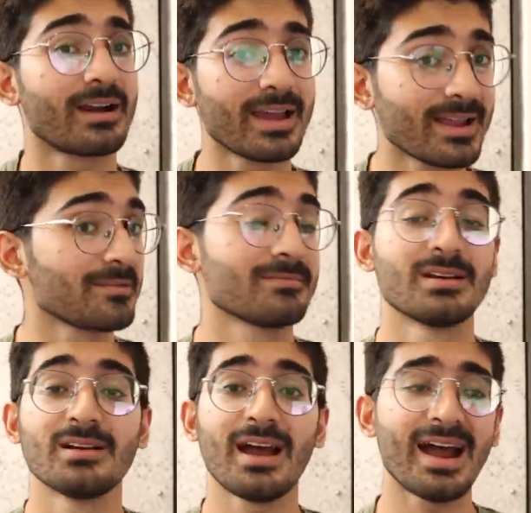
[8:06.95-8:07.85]
Again,
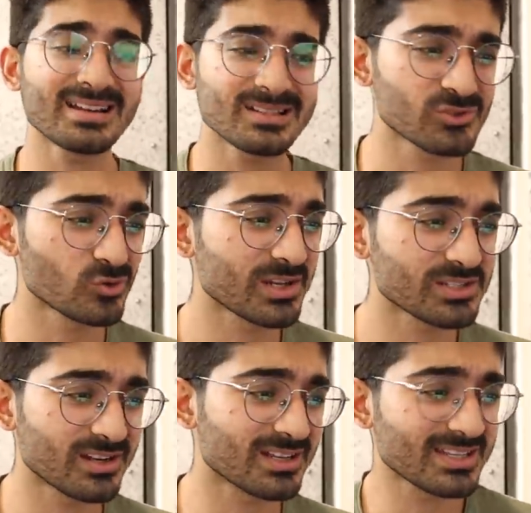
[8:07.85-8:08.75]
add some
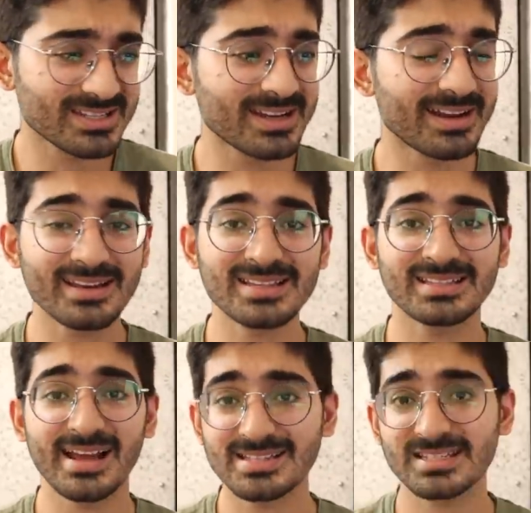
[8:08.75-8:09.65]
soya chunks. Actually, at
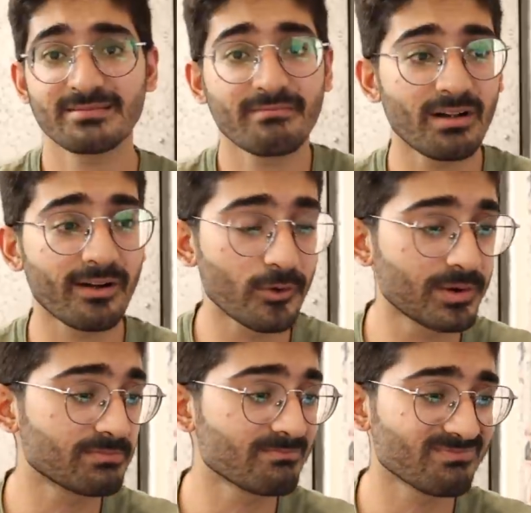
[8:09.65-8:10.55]
least that's a
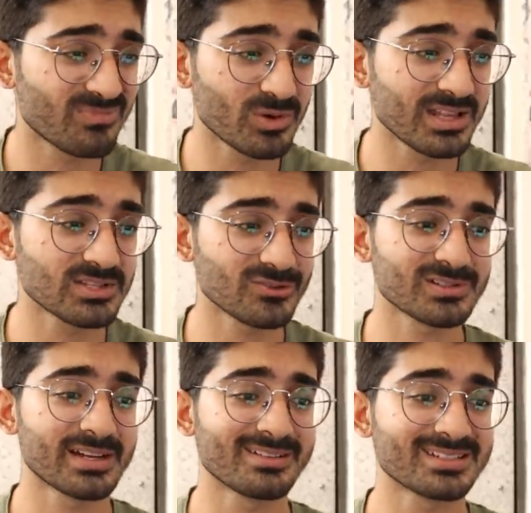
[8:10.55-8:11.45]
good protein
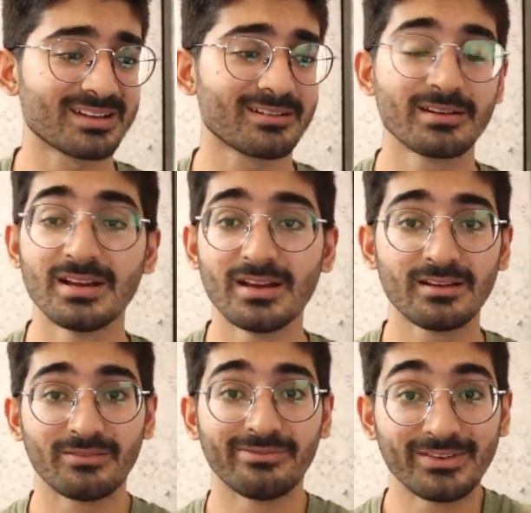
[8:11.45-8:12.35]
source, I would say.
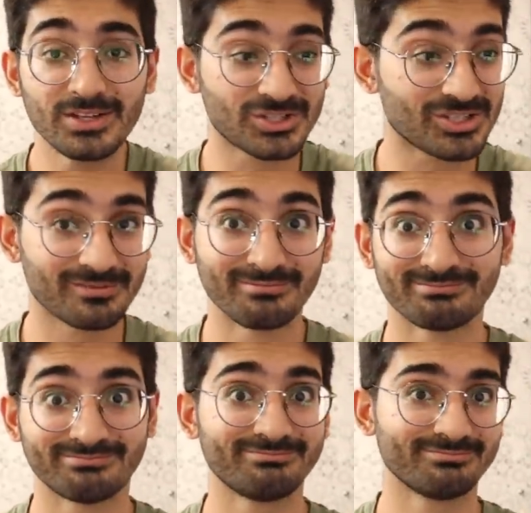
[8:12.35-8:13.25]
Fish,
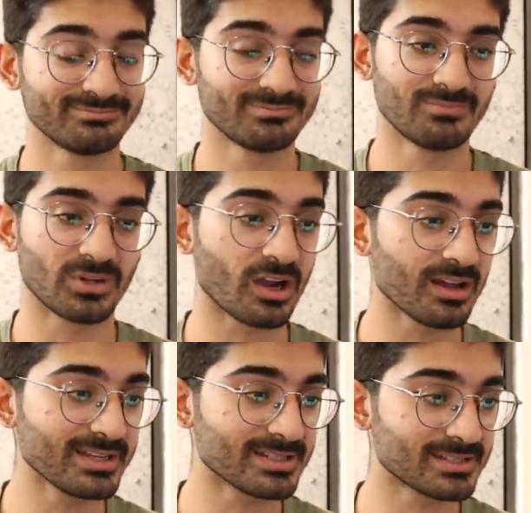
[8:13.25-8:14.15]

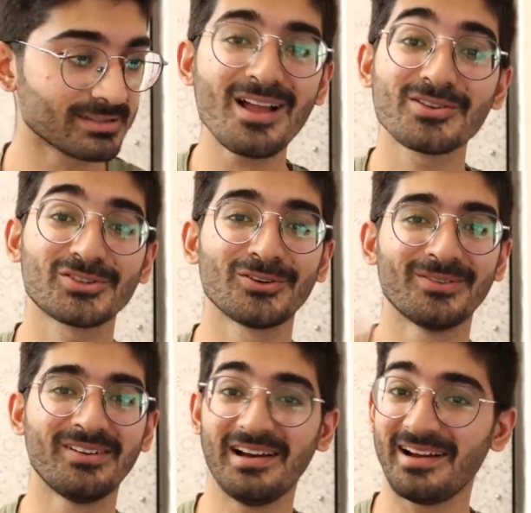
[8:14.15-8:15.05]
Bengalis.
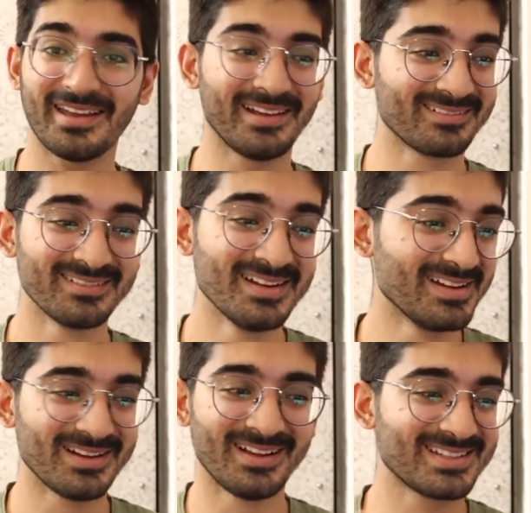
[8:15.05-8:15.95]
So again,
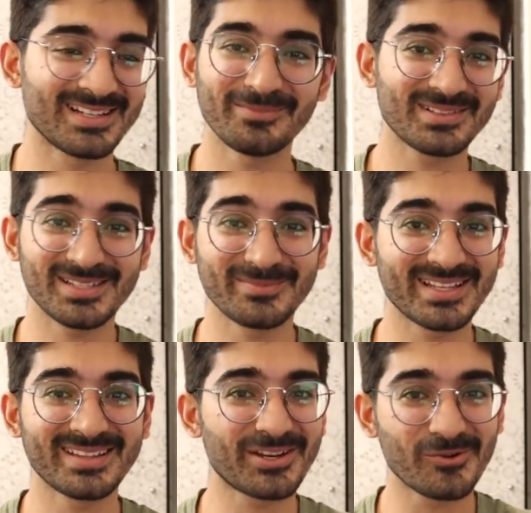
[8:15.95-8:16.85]

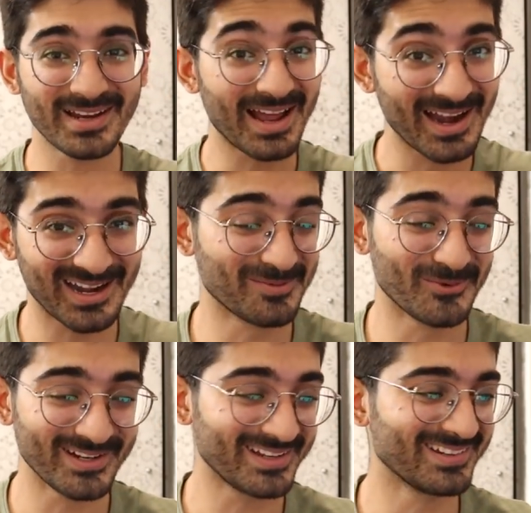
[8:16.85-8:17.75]
something that you can add,
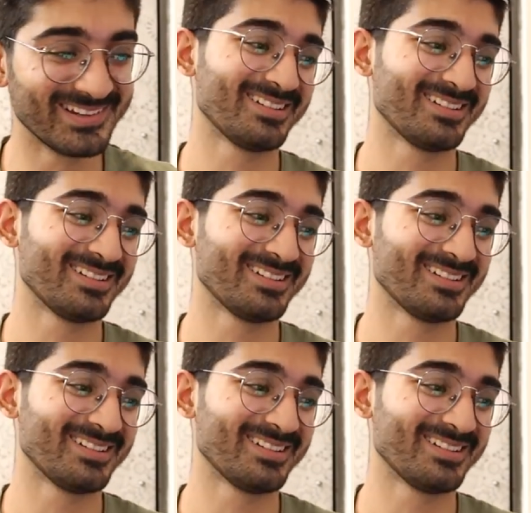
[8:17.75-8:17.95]
Mouni.